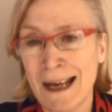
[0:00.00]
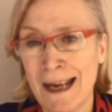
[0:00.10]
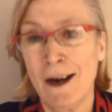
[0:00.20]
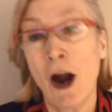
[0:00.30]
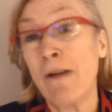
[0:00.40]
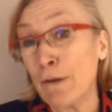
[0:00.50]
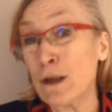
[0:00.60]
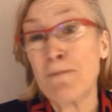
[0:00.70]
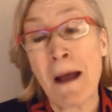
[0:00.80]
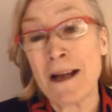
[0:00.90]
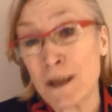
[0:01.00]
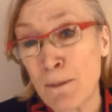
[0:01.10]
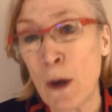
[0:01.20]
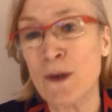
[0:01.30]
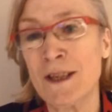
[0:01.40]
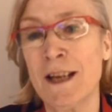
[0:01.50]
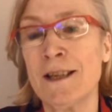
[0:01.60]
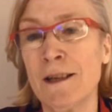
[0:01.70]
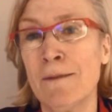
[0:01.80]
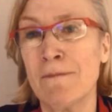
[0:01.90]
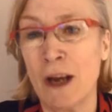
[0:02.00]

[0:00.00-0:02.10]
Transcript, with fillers: In our first-past-the-post system,